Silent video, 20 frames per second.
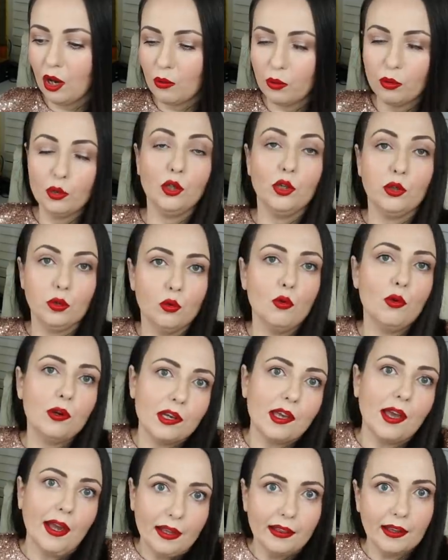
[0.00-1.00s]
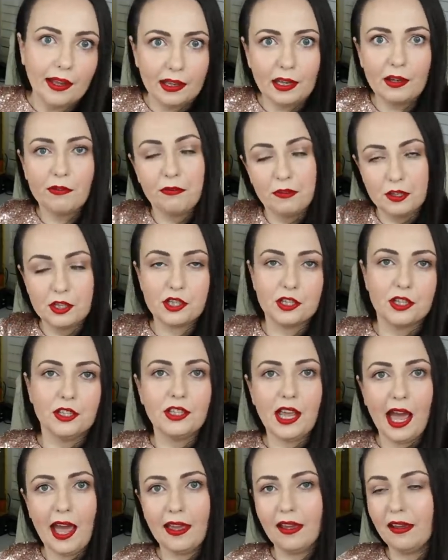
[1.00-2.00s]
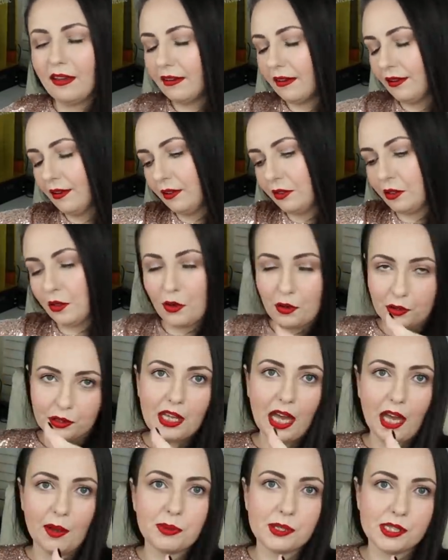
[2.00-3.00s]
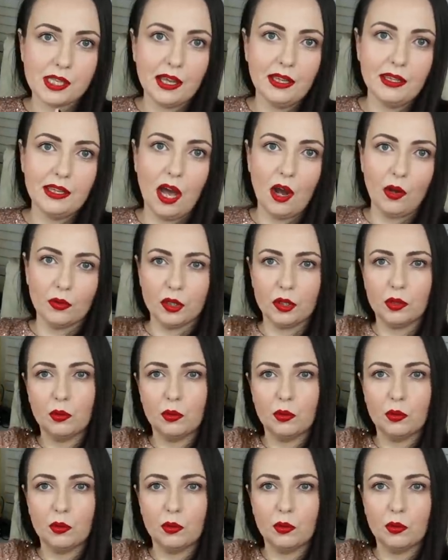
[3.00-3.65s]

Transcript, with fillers: would look, yeah, like a fishing tank turned upside down.